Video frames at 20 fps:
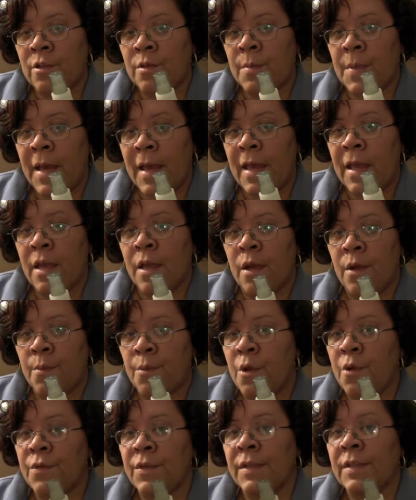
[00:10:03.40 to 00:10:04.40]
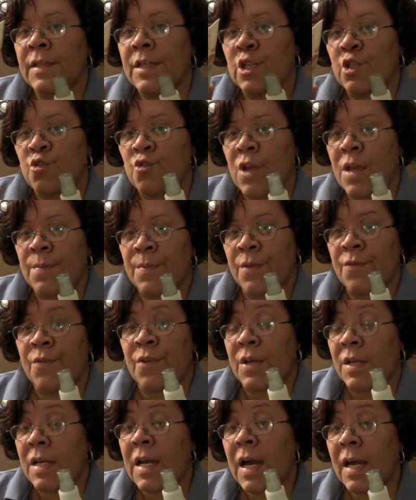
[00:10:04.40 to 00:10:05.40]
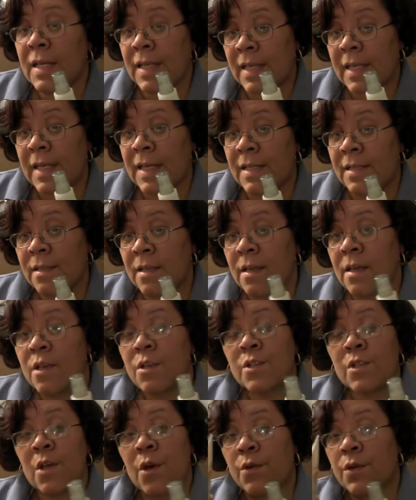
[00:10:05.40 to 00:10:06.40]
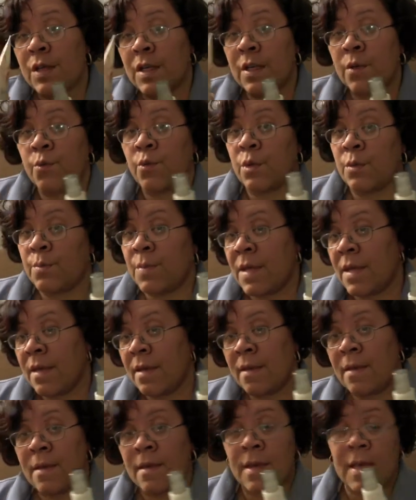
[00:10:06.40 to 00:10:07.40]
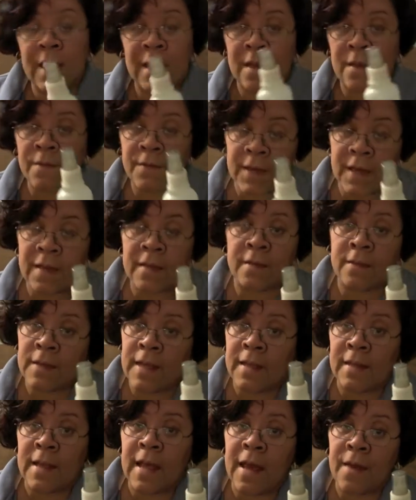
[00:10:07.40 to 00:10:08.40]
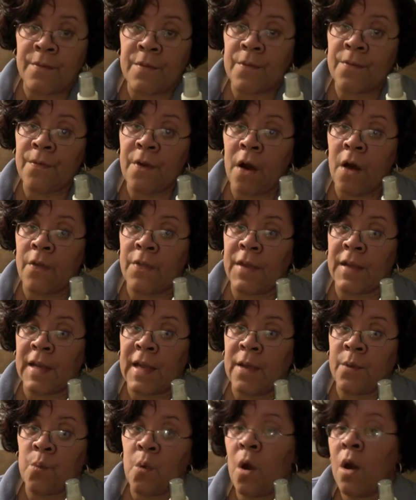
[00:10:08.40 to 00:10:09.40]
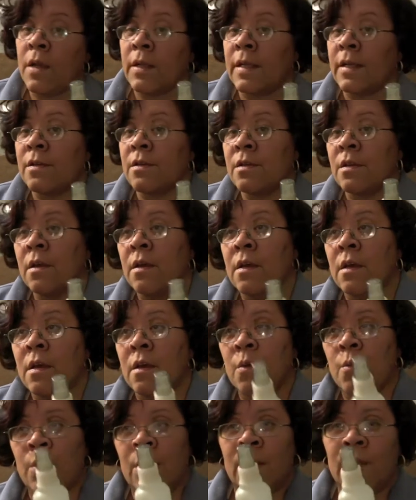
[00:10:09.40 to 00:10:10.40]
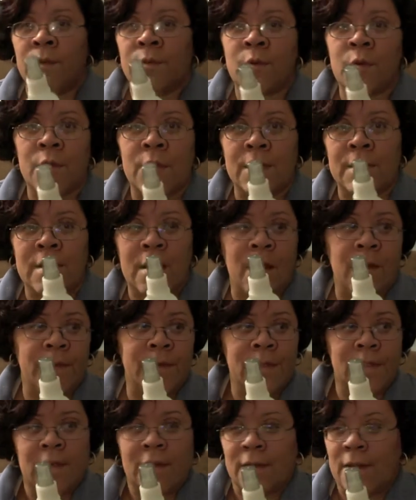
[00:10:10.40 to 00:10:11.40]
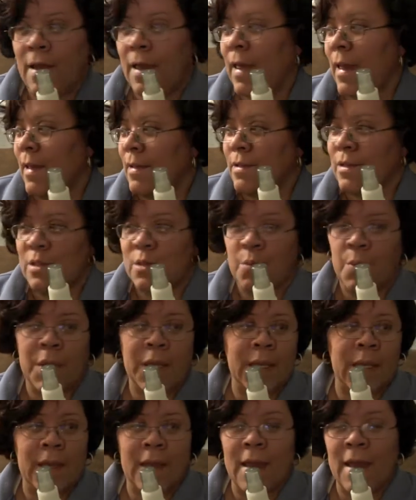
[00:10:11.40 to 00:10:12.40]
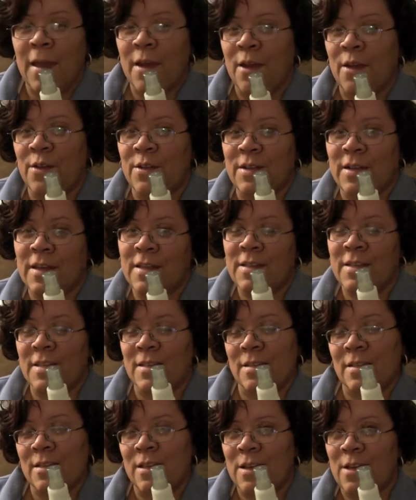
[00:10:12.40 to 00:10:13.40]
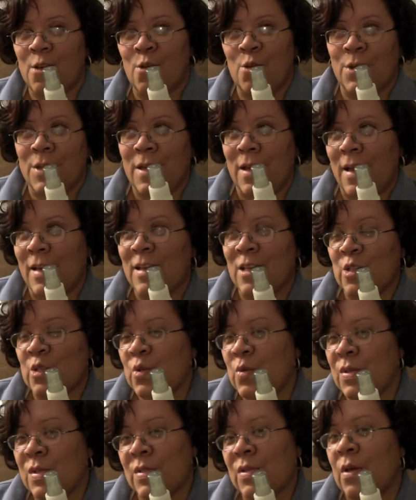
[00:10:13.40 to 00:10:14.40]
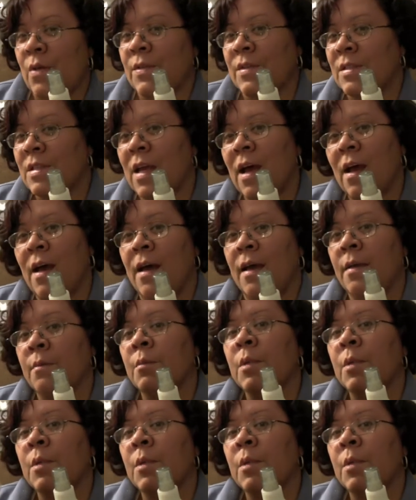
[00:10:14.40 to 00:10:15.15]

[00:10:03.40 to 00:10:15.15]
my hair perfectly straight before cutting it so that it would be even and have the fall that I wanted. Well, of course, all of a sudden I had swingy hair, and I just said, oh yeah, I can do this all the time.